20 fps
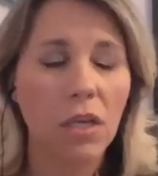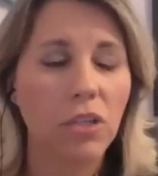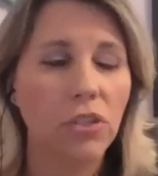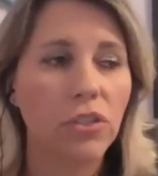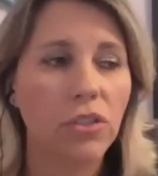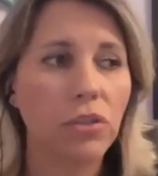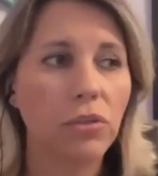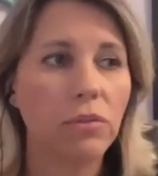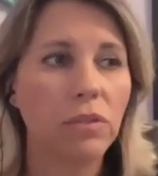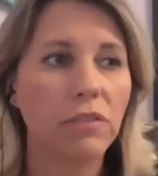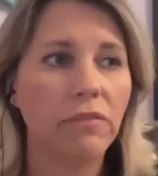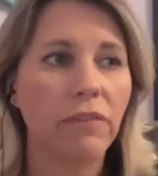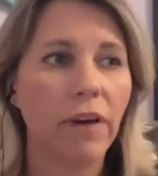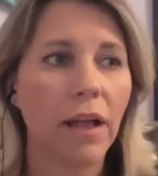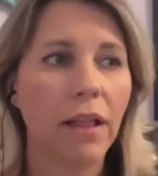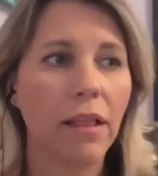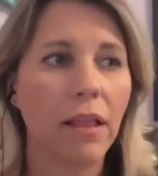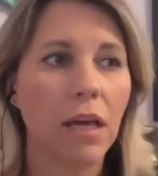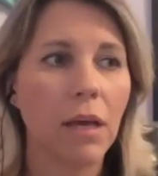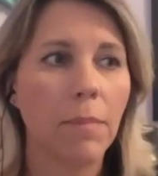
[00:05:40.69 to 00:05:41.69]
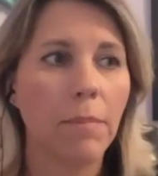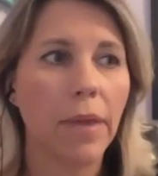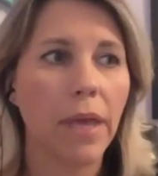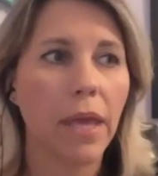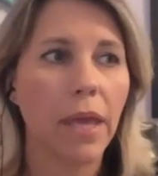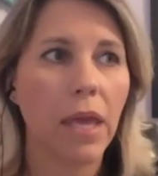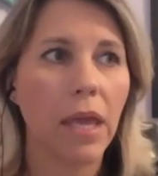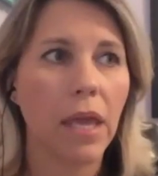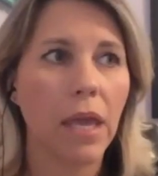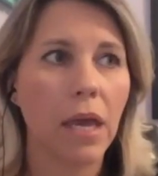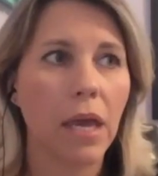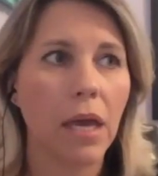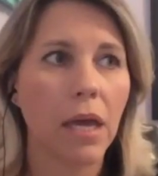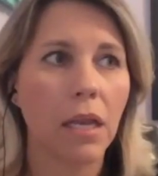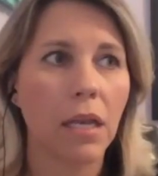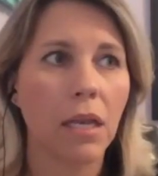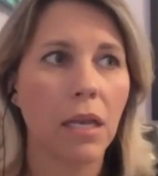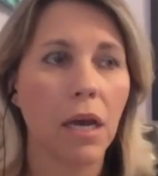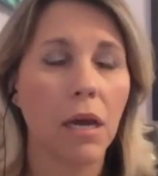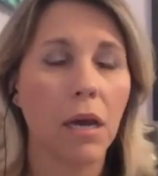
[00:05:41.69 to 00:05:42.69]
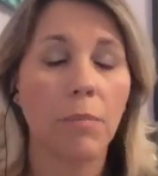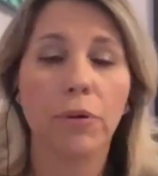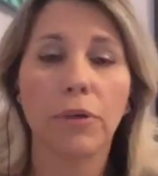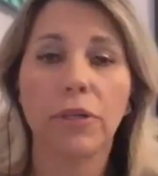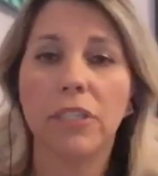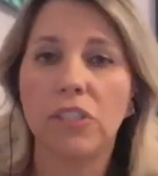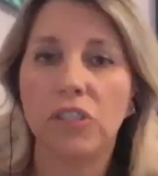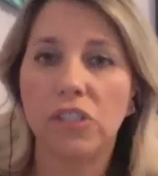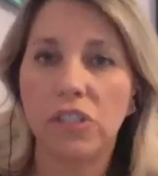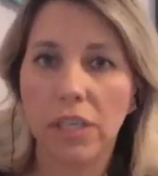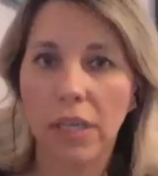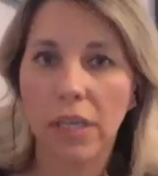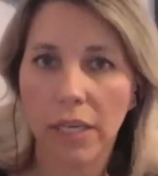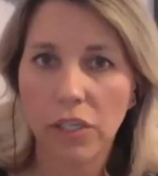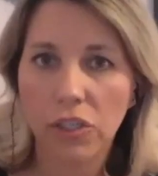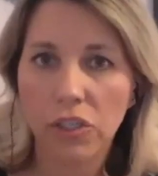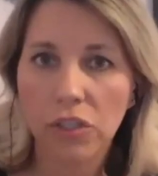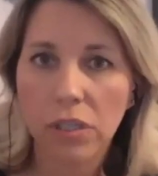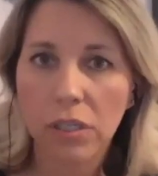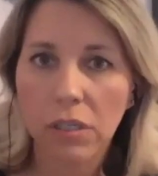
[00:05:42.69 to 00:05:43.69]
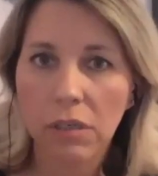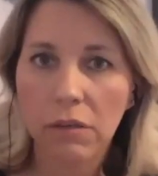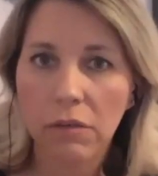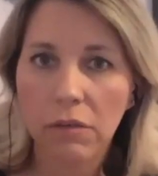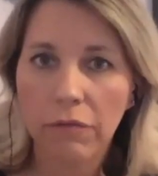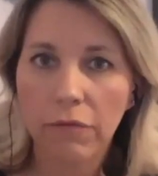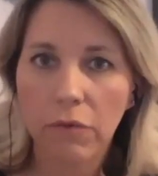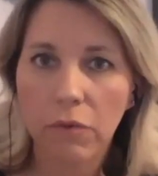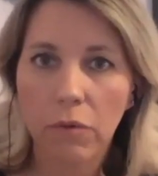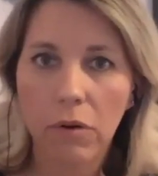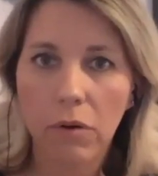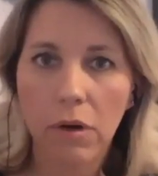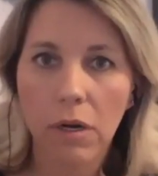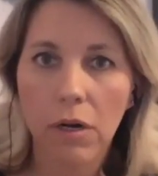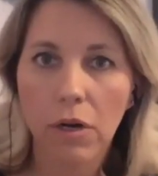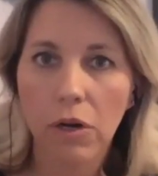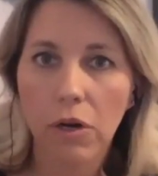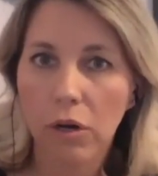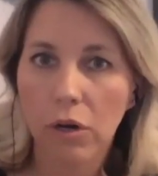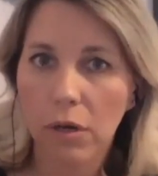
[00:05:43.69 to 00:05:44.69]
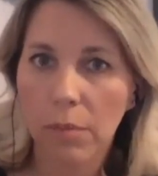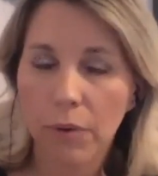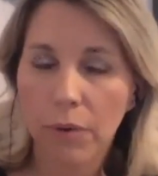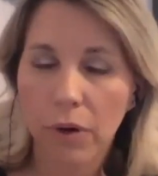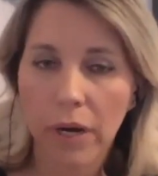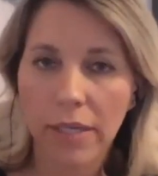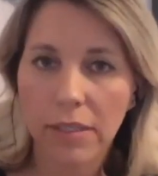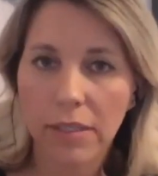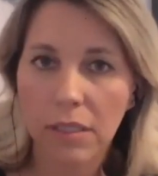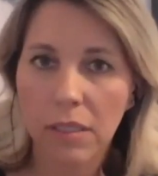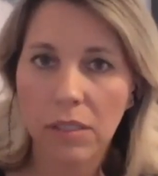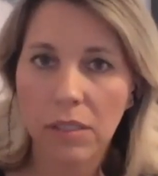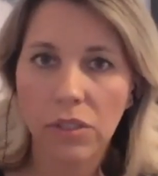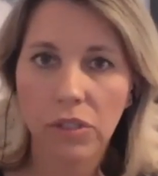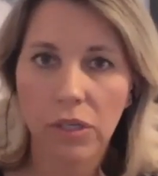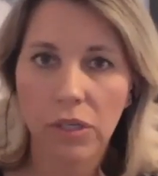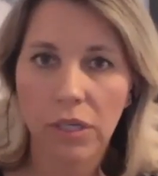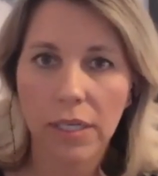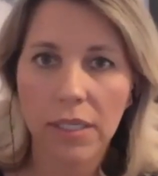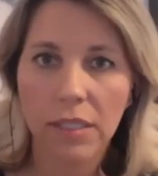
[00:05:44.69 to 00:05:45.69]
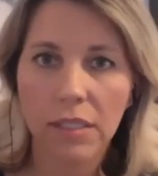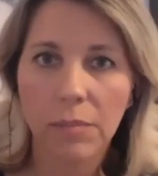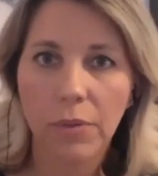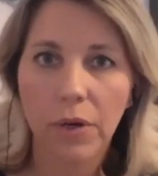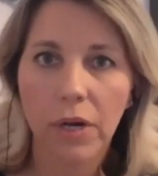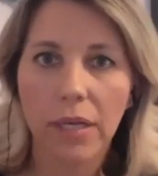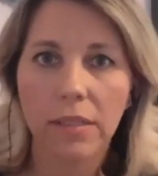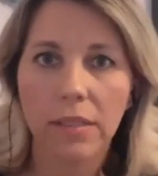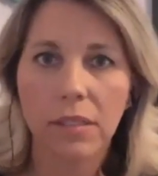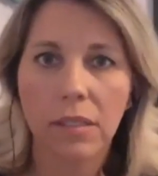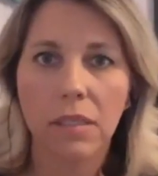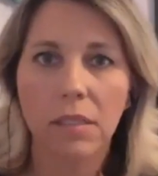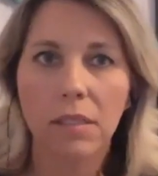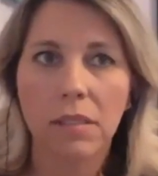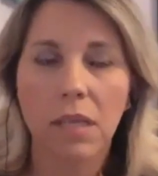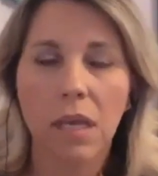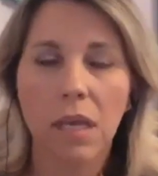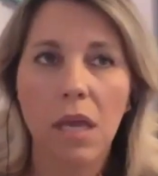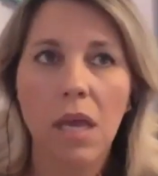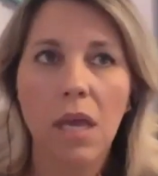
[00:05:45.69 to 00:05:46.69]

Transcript: to develop an appreciation for her presence or his presence,